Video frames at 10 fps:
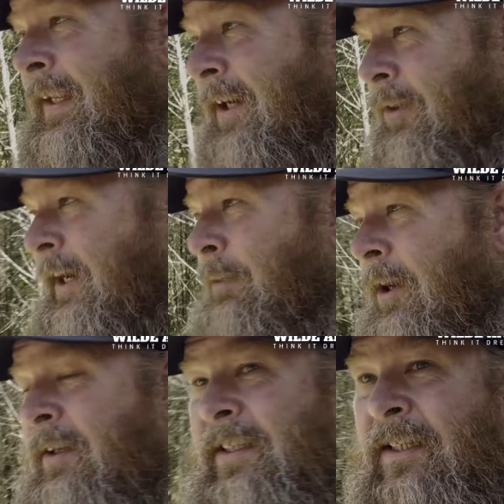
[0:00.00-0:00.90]
a gray
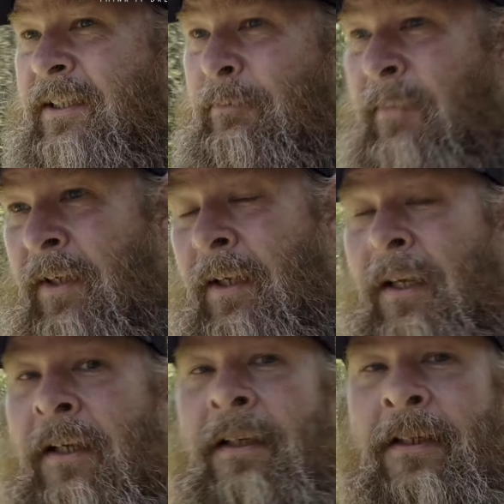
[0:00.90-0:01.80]
water system,
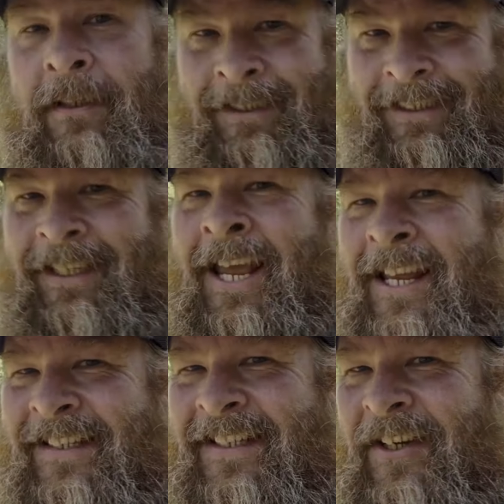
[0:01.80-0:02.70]

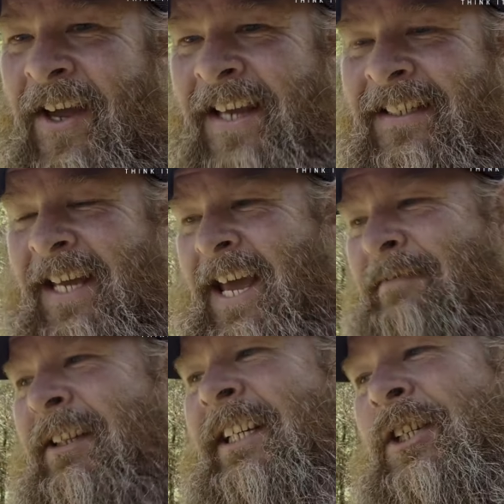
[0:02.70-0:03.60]
it still has to
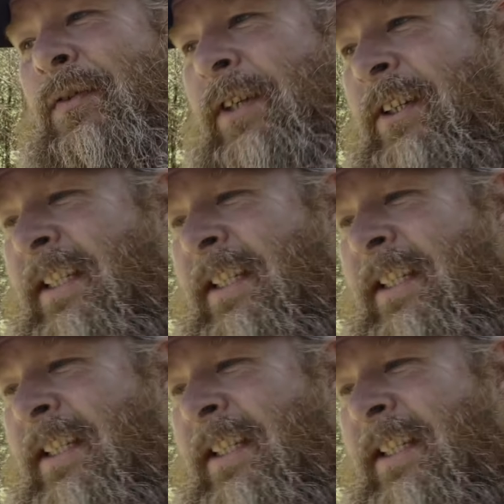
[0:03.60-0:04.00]
have a leach field.